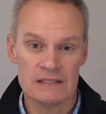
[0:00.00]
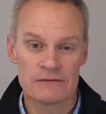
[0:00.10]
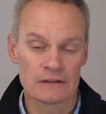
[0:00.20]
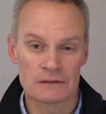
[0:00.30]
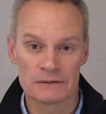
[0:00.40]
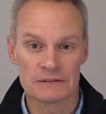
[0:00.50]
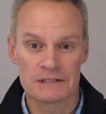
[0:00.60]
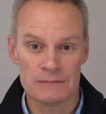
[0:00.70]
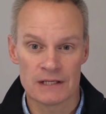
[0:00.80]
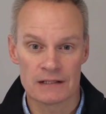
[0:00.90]
even a little
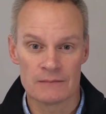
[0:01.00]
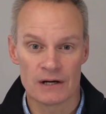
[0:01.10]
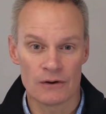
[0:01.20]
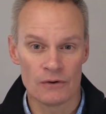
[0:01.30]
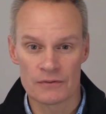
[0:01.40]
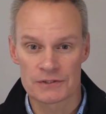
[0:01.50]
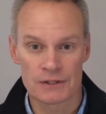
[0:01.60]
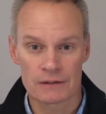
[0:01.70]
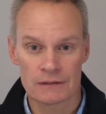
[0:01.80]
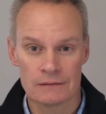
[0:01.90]
intimidated by all the
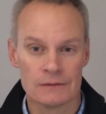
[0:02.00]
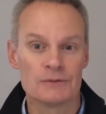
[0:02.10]
jargon,